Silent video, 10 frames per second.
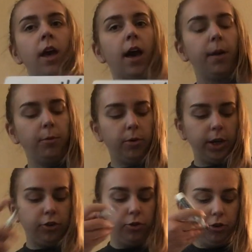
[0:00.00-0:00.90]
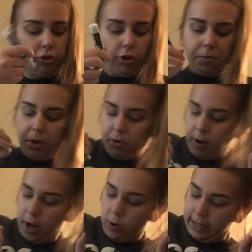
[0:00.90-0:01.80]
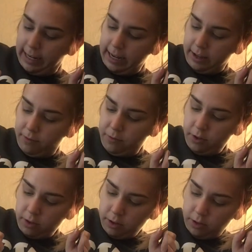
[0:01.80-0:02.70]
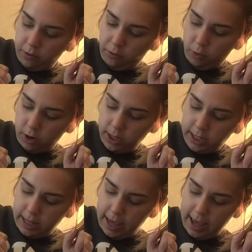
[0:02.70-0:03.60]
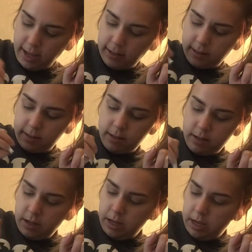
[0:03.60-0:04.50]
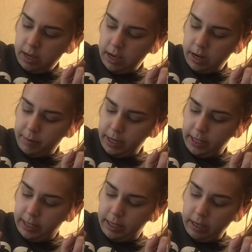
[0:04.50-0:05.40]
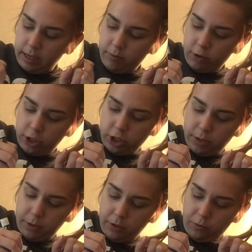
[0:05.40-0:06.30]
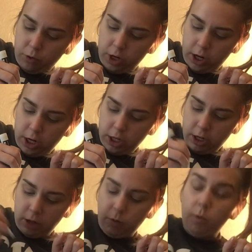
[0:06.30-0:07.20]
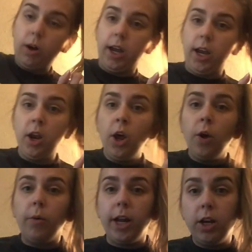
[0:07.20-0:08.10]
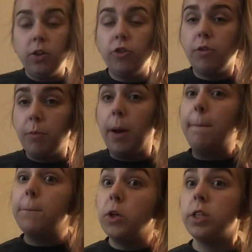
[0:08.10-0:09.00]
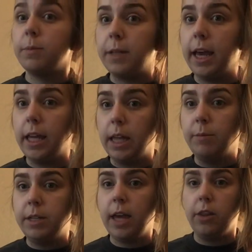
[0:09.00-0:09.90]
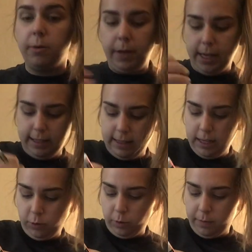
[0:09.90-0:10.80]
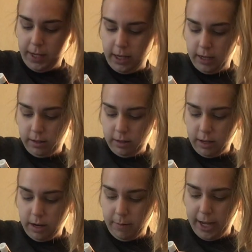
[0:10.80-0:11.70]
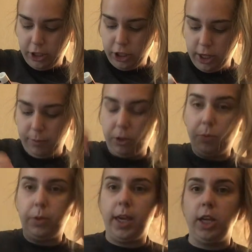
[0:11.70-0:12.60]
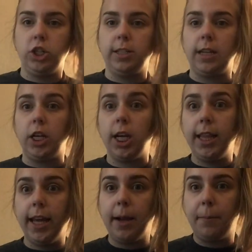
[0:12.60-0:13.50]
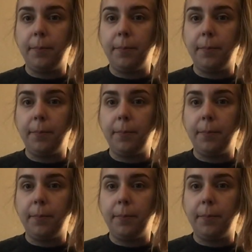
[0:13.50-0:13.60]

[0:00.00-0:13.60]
I'm going to distribute, right, or give the 4 to the x, and I'm going to give or distribute the 4 to the 1. When I do this, remember, I'm multiplying them together because this would be an imaginary multiplication sign right there.